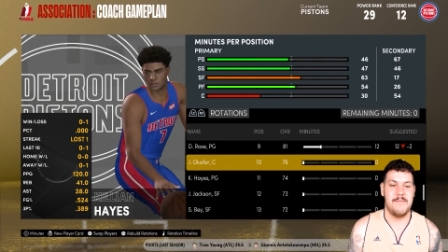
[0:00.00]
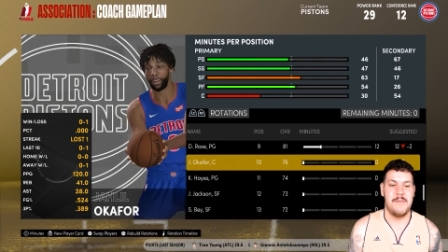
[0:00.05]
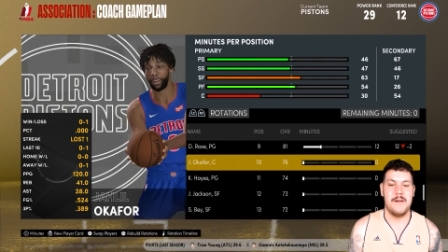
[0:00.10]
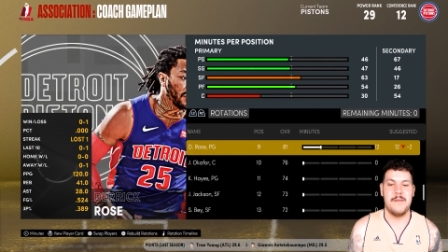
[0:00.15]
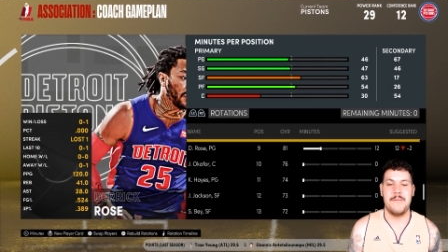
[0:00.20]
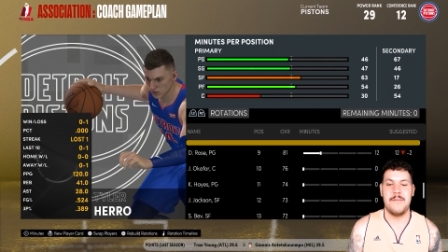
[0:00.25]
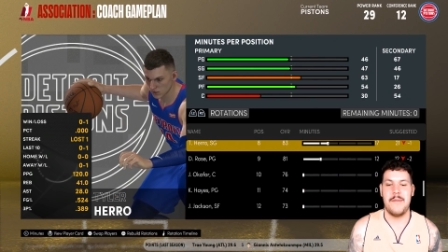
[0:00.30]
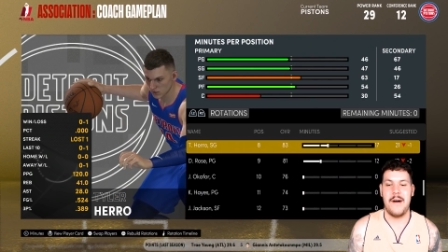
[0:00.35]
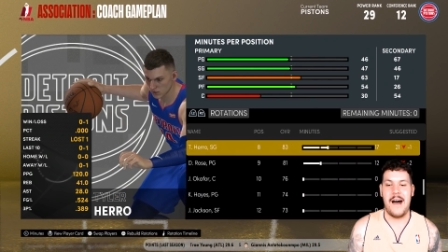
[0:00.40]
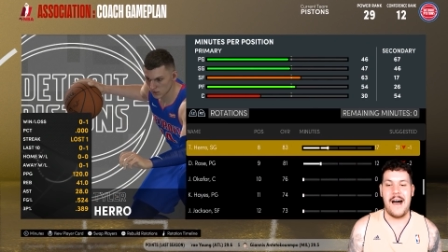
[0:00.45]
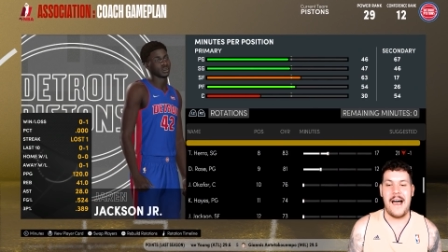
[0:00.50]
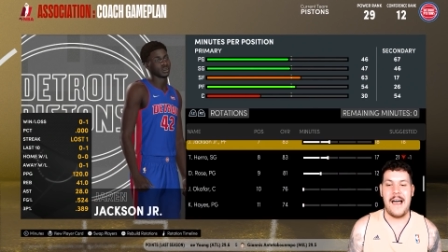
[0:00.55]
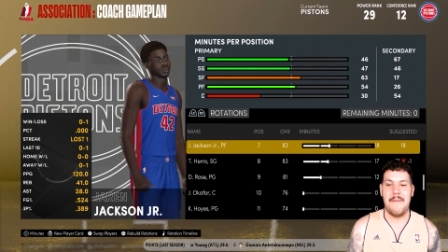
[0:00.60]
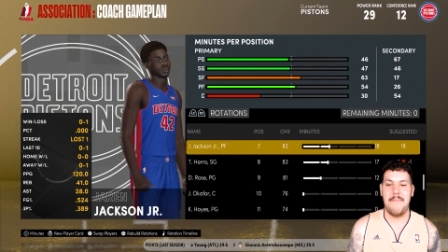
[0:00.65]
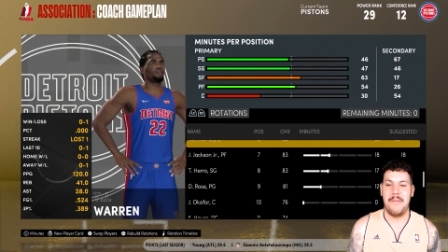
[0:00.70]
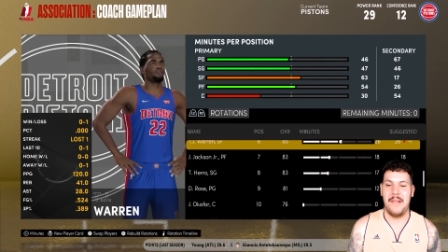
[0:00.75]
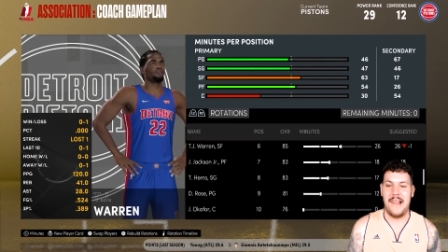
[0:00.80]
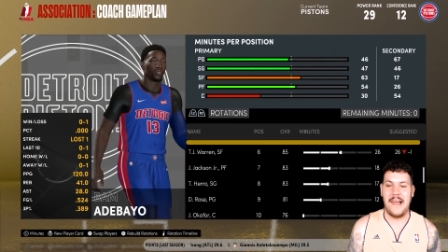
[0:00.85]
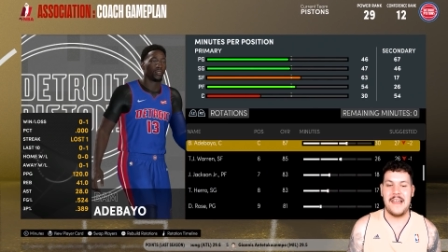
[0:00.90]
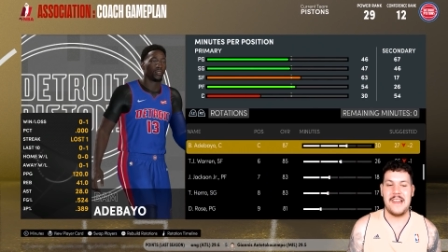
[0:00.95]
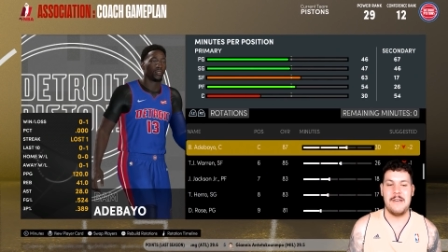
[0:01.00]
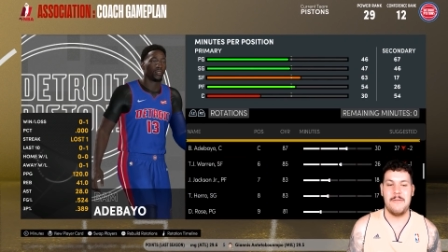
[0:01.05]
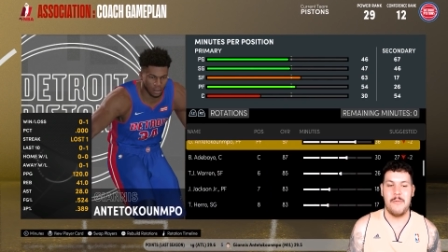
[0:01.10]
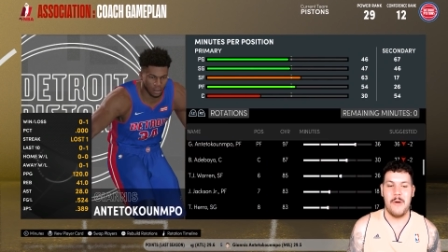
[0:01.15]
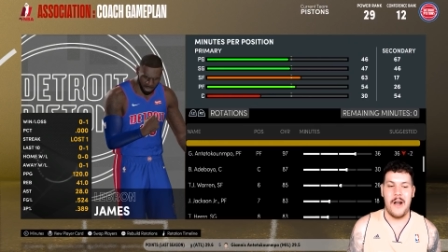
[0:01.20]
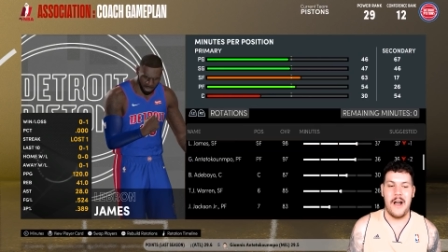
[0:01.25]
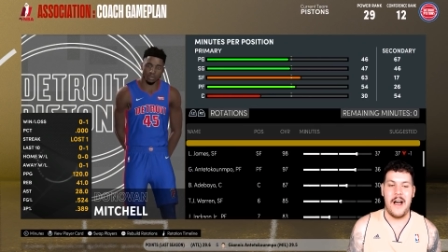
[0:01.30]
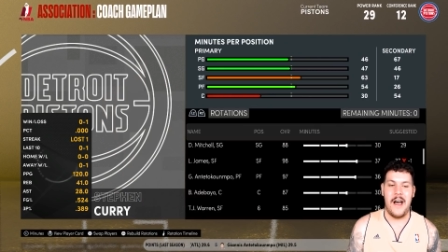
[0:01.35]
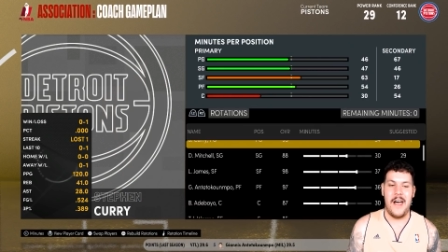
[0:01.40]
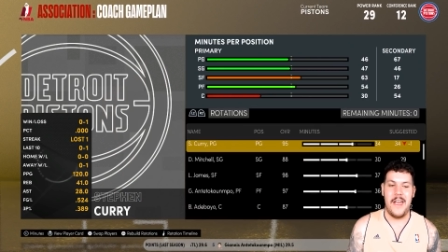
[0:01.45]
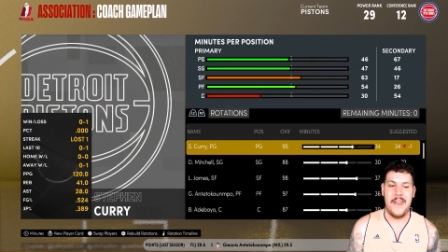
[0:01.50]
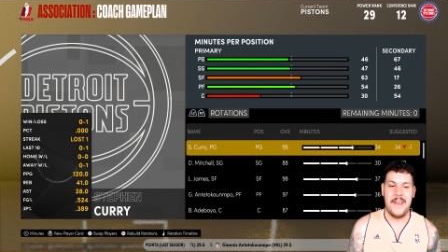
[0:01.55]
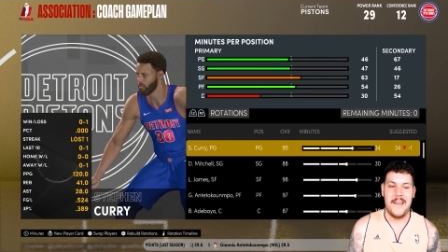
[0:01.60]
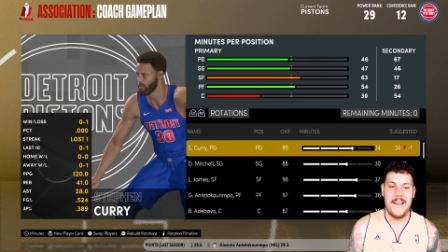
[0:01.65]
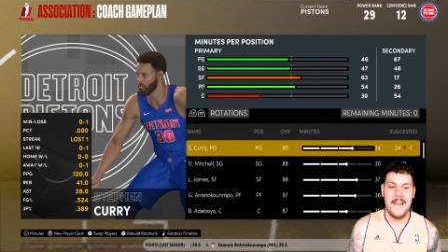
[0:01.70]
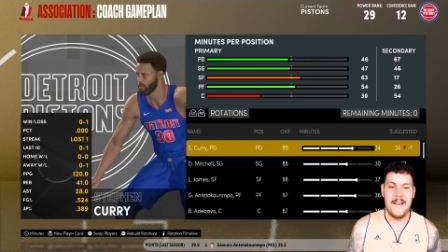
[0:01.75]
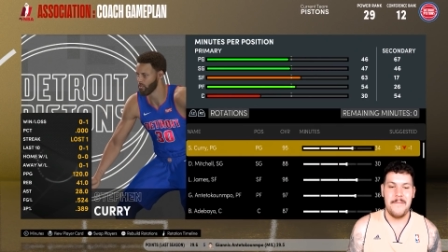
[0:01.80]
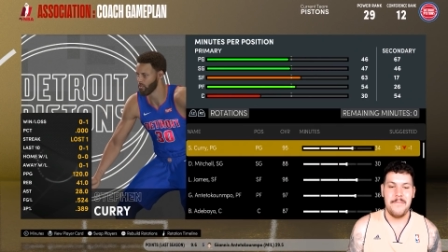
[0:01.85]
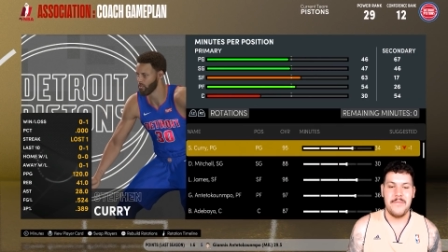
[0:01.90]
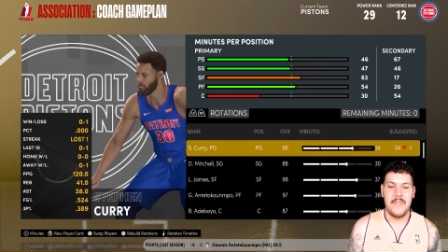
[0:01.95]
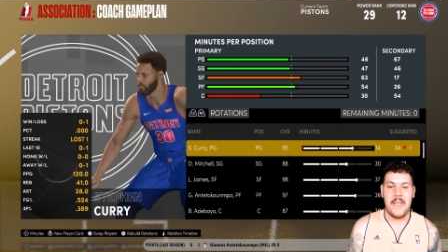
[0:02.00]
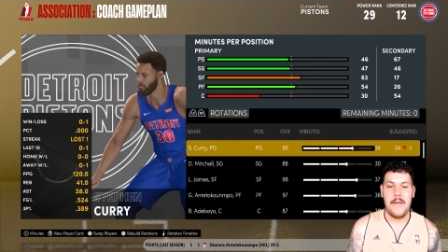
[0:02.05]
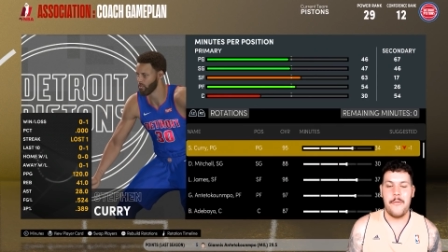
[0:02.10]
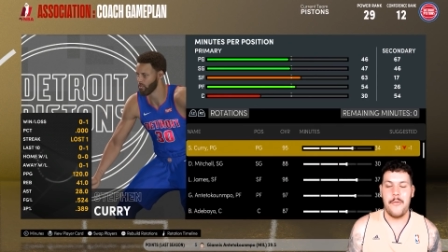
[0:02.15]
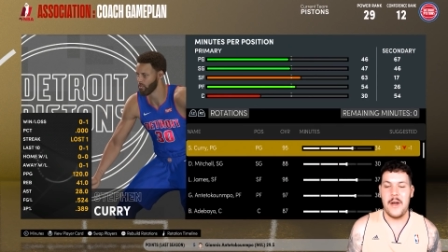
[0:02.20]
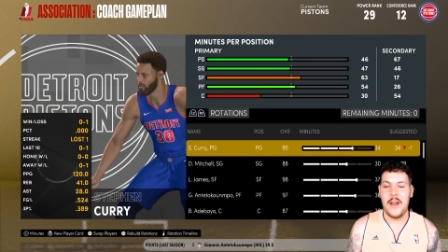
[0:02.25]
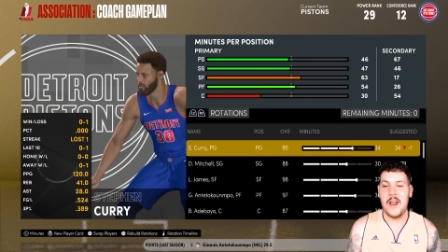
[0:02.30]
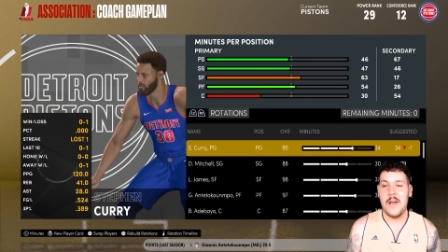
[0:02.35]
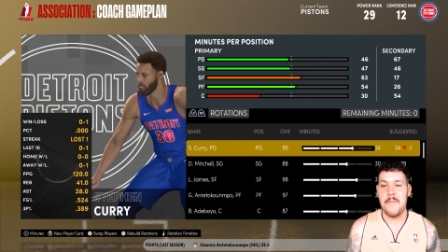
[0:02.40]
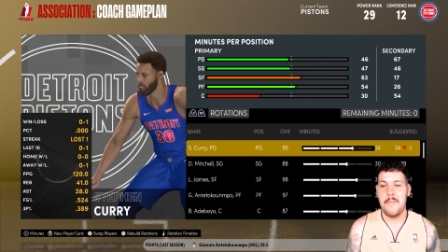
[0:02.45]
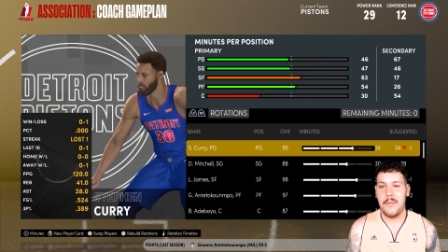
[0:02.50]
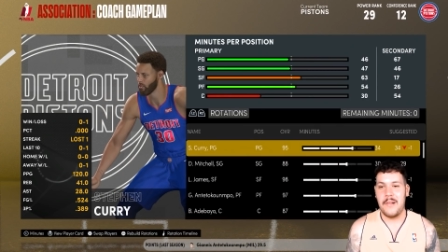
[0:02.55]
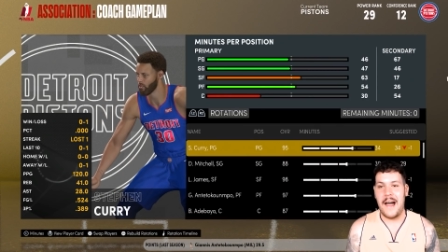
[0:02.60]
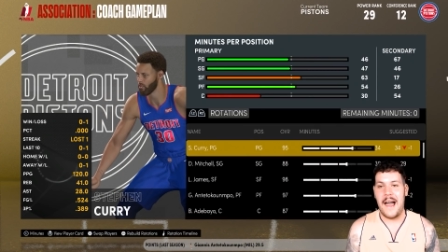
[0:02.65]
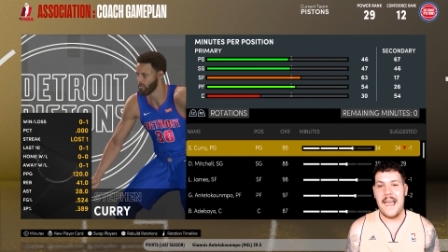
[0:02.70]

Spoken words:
But my bloody word, if we don't